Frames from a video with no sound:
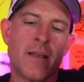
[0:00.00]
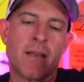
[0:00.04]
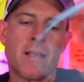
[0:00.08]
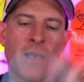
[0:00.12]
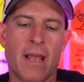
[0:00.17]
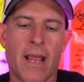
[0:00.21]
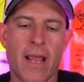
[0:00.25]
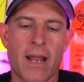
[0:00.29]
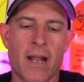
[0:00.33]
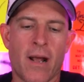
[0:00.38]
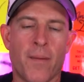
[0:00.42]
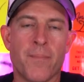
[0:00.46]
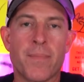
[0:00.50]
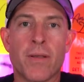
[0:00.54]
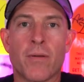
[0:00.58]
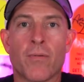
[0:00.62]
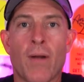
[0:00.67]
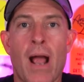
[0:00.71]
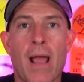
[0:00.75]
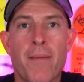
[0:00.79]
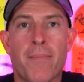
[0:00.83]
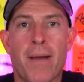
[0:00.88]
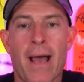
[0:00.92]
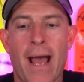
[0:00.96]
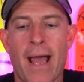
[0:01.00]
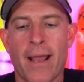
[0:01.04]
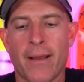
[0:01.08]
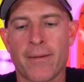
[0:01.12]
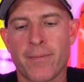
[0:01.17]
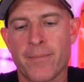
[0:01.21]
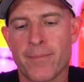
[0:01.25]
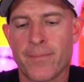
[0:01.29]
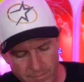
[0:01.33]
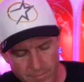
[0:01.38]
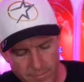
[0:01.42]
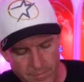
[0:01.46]
and I'll be right back.
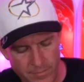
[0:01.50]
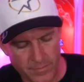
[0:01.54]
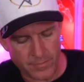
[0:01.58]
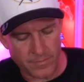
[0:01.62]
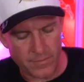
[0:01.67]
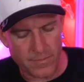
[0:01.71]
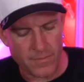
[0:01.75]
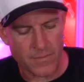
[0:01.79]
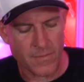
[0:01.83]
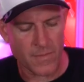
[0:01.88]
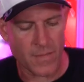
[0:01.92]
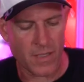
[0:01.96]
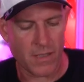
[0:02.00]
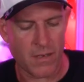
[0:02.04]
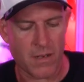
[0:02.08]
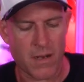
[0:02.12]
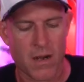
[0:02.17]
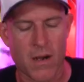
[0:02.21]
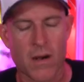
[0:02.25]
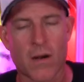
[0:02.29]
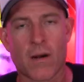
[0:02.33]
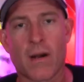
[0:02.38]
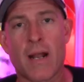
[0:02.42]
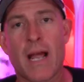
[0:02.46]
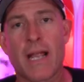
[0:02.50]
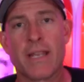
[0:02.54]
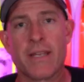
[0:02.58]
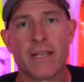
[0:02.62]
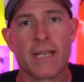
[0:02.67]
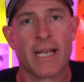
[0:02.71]
All right, you